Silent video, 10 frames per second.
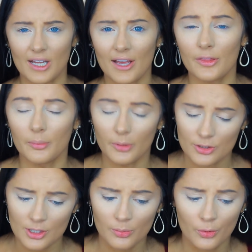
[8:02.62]
now the
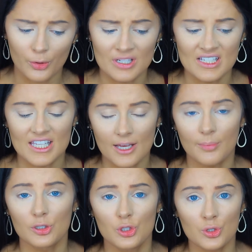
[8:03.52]
most important
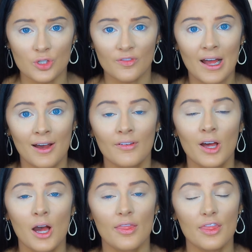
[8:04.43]
step to survive
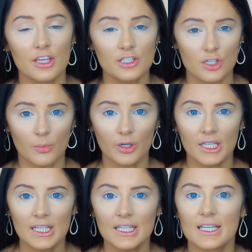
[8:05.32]
the summer
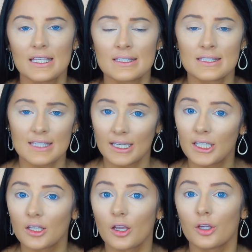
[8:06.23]
heat is
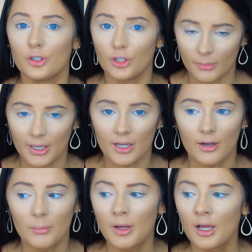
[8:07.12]
setting your
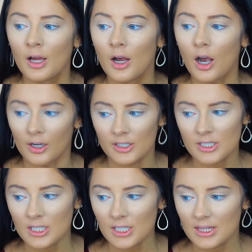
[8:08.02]
makeup.
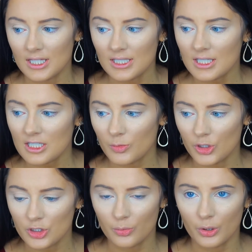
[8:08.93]
Honestly, this is
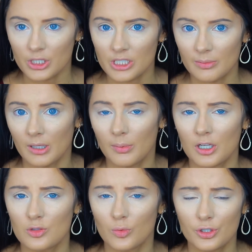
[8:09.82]
most important to me
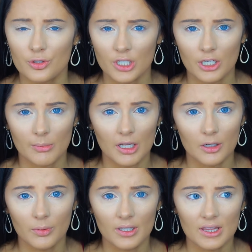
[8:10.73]
because what you set your
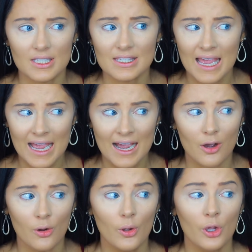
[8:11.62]
makeup with is
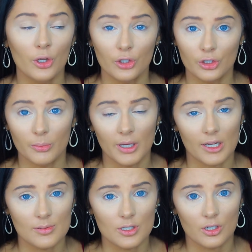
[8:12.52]
how good your
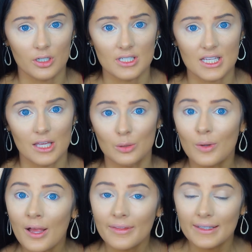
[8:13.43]
makeup's gonna stay
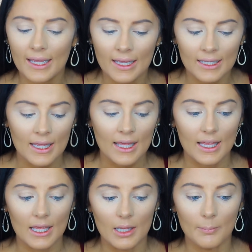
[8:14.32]
throughout the day.
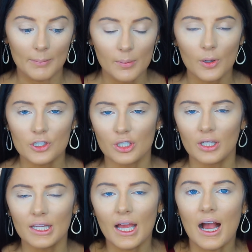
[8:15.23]
And me
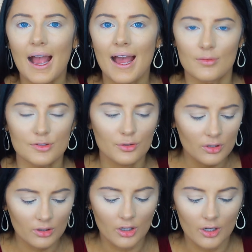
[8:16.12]
personally, I
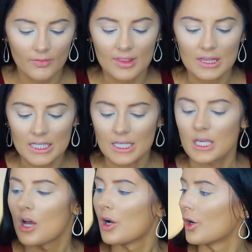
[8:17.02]
absolutely love the
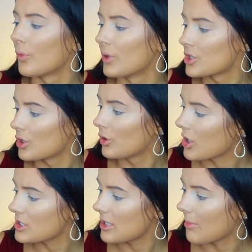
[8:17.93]
original
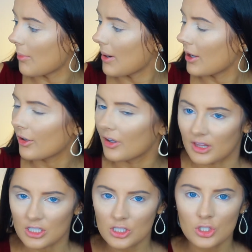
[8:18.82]
RCMA powder.
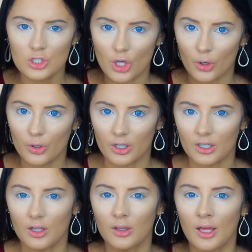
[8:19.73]
This is so good.
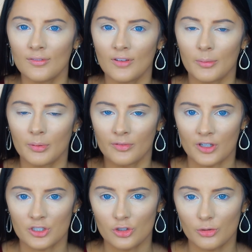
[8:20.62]
A lot of like
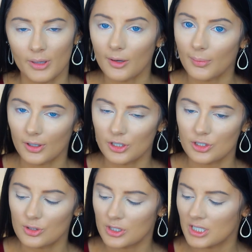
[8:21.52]
professional makeup artists
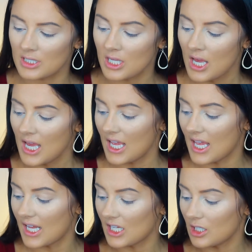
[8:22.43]
use this,
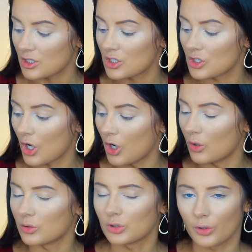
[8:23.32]
and it's
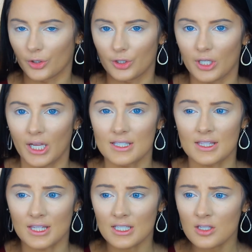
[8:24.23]
so good, you guys.
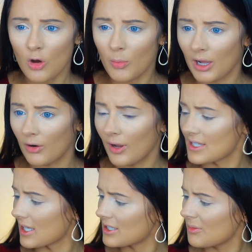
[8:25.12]
This whole bottle
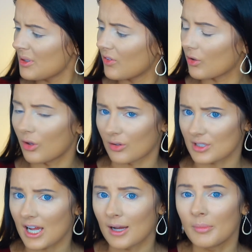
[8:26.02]
has lasted me for a long
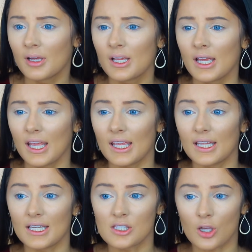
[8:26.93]
time,
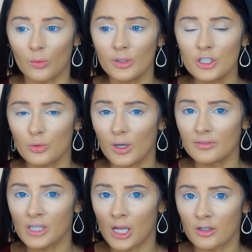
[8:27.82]
and it's only
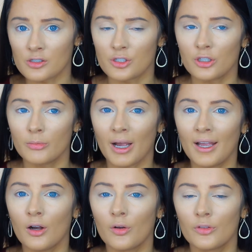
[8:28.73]
$12. You can
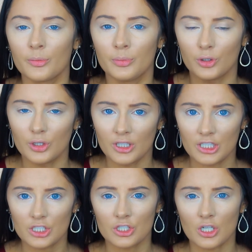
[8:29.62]
buy it on the
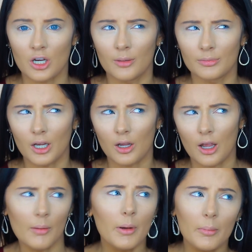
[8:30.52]

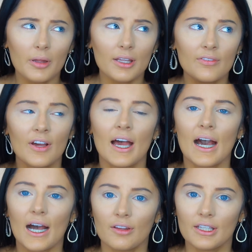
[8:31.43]
beautylish.com, I believe.
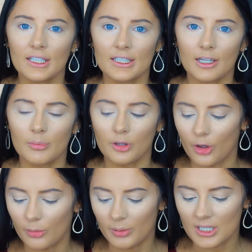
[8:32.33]
I'll link it down
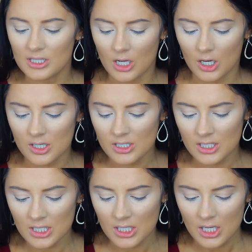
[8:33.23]
below, but it's
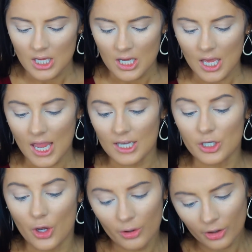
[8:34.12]
honestly a
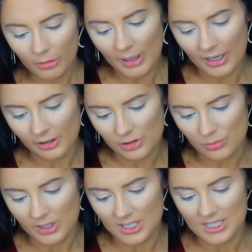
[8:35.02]
no color powder is
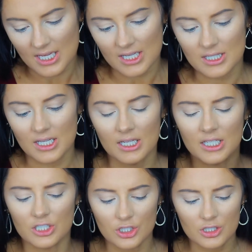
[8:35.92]
what it says, and
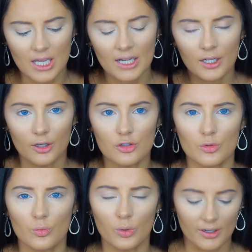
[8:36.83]
it just kind of goes
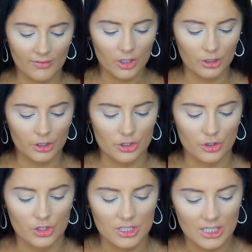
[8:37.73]
with whatever color is on
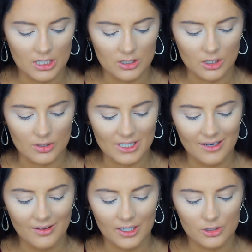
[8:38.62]
your skin. So it's kind
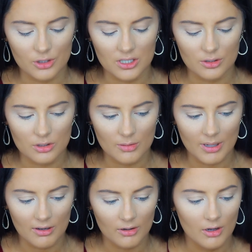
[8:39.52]
of like a translucent
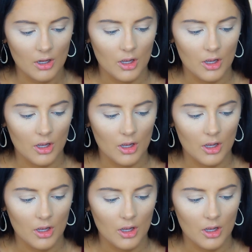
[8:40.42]
powder,